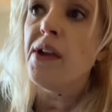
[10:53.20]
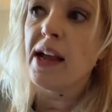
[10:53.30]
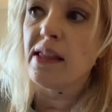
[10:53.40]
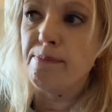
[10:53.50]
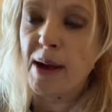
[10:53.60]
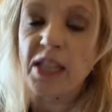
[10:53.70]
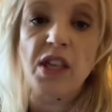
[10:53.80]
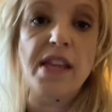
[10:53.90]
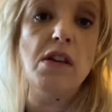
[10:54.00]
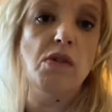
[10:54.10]
And the best
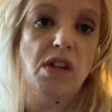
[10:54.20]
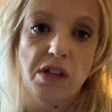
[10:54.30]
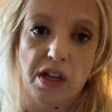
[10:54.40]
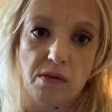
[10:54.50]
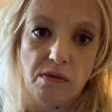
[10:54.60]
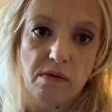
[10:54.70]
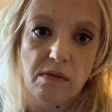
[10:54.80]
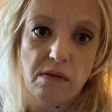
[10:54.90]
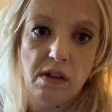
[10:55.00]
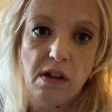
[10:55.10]
thing you can do
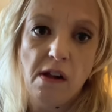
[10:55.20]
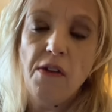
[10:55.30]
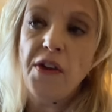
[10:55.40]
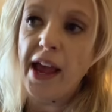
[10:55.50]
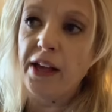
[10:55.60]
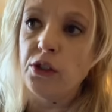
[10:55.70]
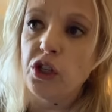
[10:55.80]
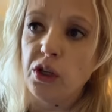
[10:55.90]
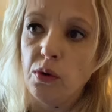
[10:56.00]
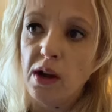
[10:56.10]
is
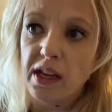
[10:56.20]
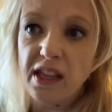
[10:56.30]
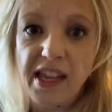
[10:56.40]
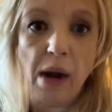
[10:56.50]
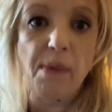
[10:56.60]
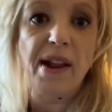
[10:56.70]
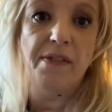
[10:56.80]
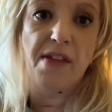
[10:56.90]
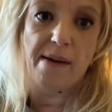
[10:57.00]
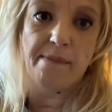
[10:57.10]
to get rid
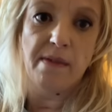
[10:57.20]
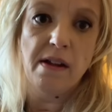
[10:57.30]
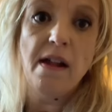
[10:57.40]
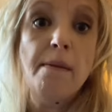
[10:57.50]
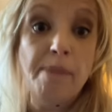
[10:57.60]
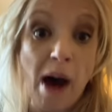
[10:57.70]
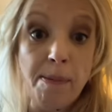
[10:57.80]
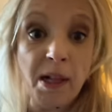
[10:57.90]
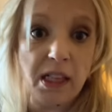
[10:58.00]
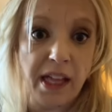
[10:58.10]
of them
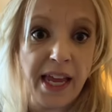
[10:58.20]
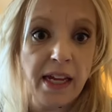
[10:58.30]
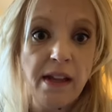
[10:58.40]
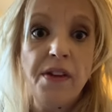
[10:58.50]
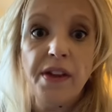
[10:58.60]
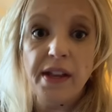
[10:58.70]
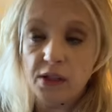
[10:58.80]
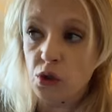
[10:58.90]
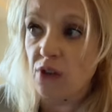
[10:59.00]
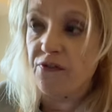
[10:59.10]
publicly
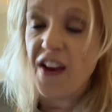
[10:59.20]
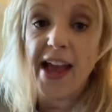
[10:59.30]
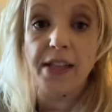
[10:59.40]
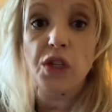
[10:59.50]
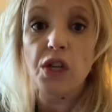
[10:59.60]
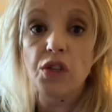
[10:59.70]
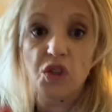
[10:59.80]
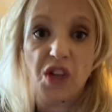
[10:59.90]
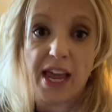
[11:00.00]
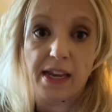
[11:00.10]
so the fans
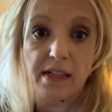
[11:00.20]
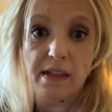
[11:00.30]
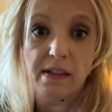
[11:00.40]
see it.